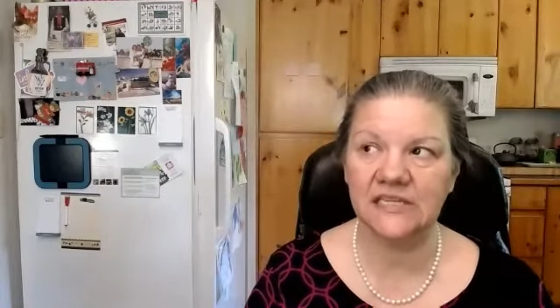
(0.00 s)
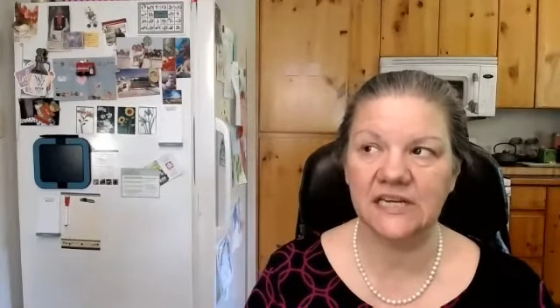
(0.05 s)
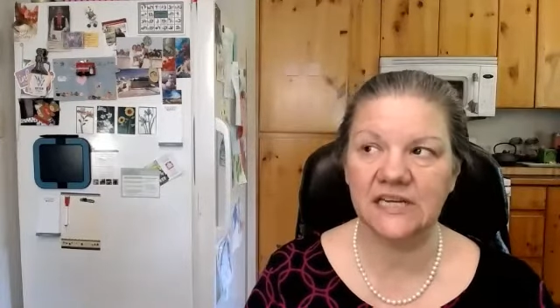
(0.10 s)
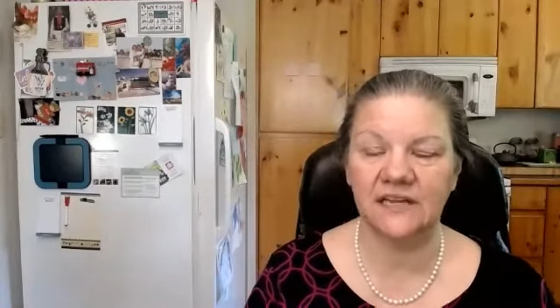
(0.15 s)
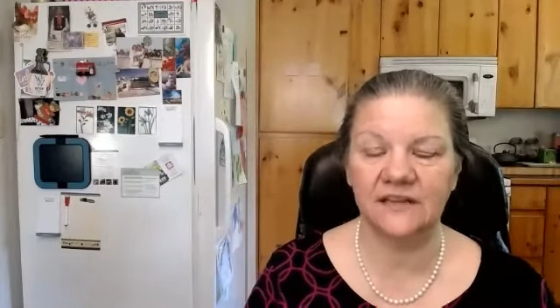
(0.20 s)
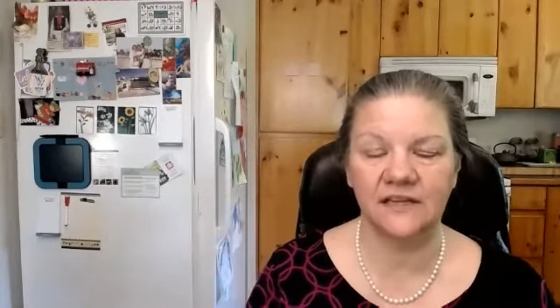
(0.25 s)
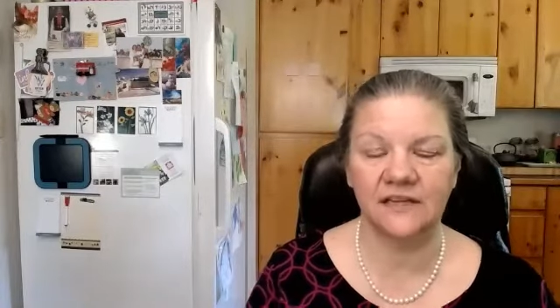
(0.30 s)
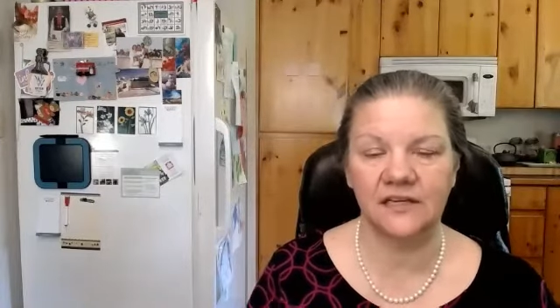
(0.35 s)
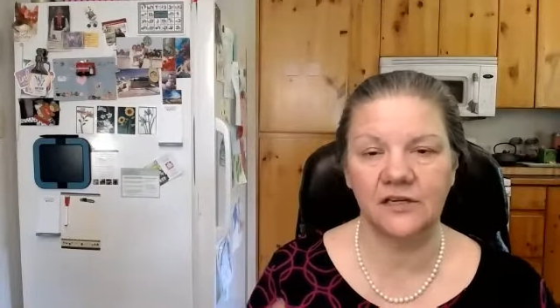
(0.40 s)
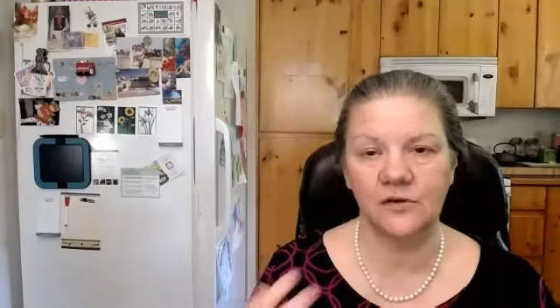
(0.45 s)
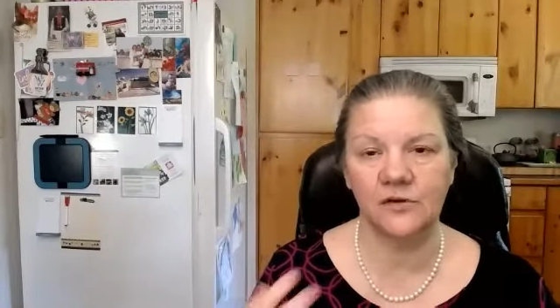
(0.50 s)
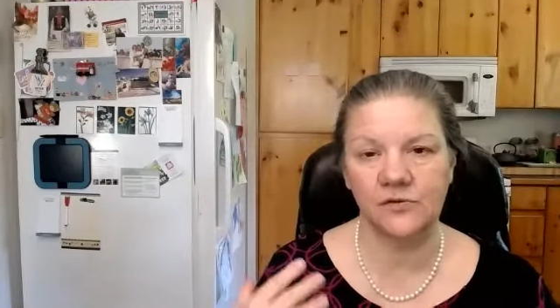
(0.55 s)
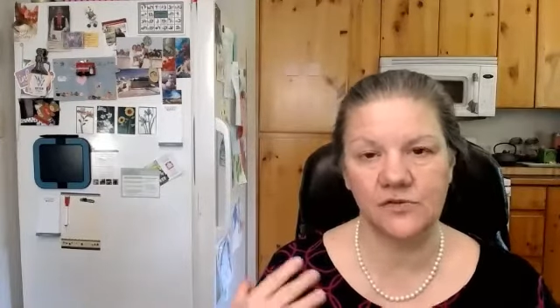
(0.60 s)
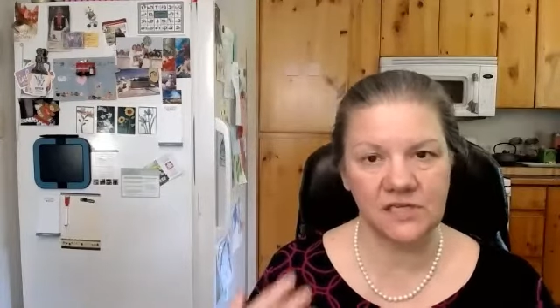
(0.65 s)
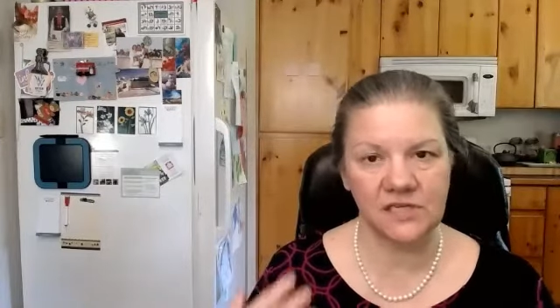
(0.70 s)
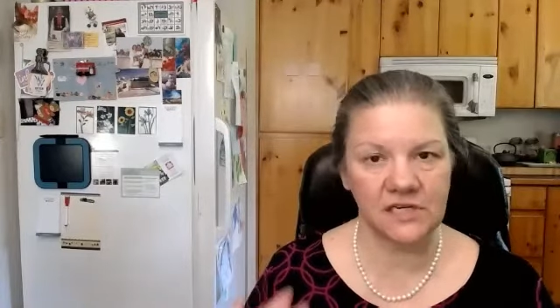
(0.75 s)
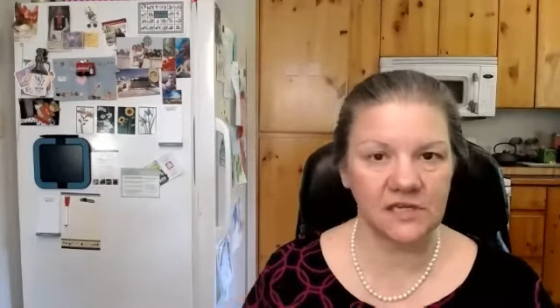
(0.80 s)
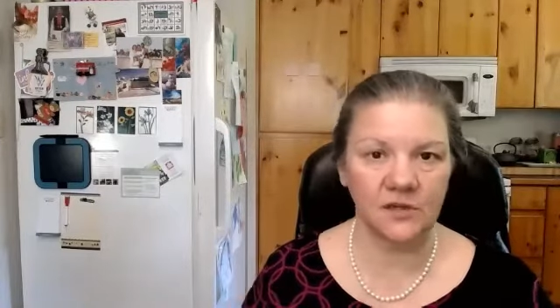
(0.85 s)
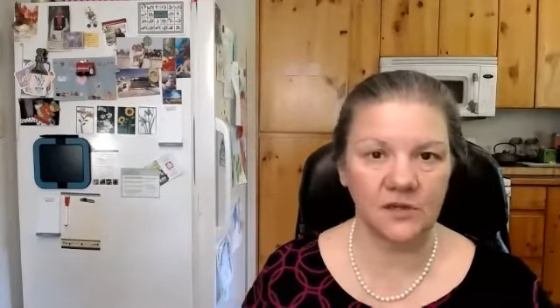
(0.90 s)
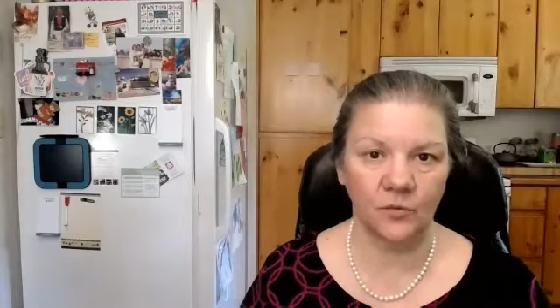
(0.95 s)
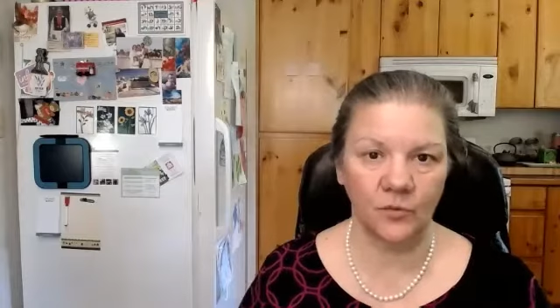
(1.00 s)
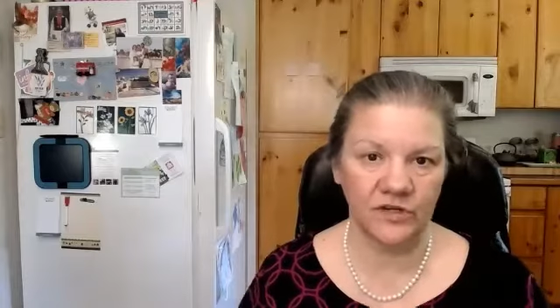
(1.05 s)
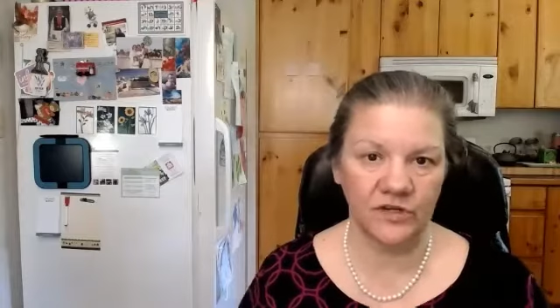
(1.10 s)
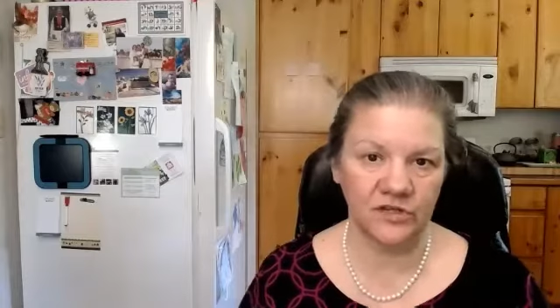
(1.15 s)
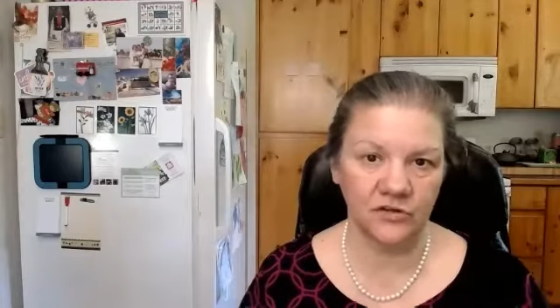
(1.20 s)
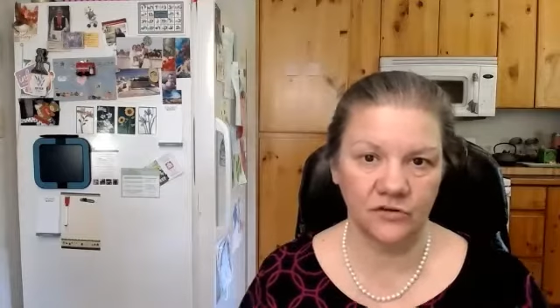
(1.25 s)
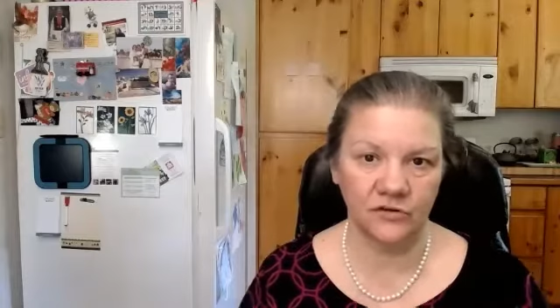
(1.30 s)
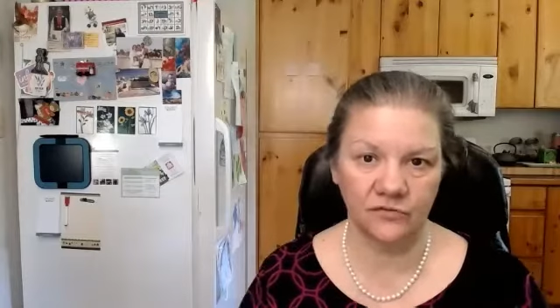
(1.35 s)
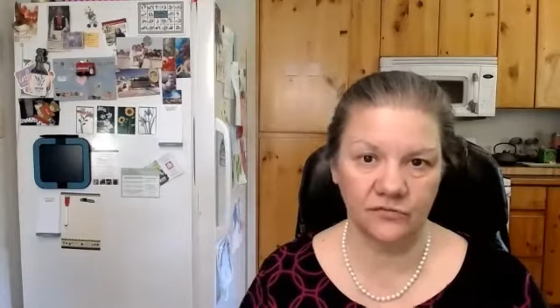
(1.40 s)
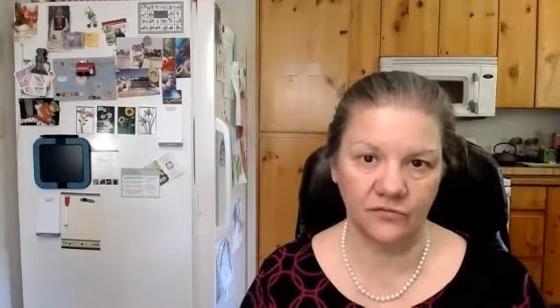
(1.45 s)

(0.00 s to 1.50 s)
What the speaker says: and then use it in the winter